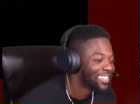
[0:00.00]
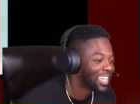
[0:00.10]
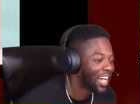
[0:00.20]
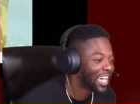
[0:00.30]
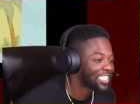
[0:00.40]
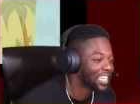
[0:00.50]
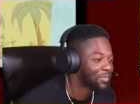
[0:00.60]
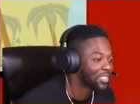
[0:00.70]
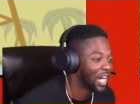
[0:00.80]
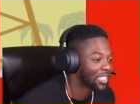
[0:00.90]
tell
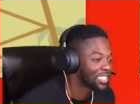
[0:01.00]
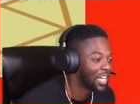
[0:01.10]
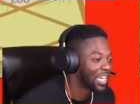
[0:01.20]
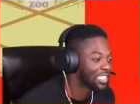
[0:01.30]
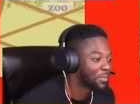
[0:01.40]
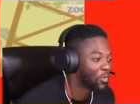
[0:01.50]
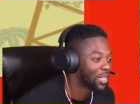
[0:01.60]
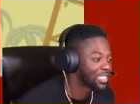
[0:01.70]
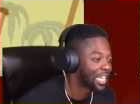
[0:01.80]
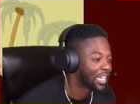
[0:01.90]
Agent, y'all, tell Agent, give me
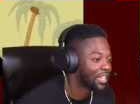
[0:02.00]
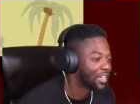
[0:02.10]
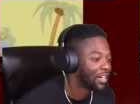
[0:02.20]
one second.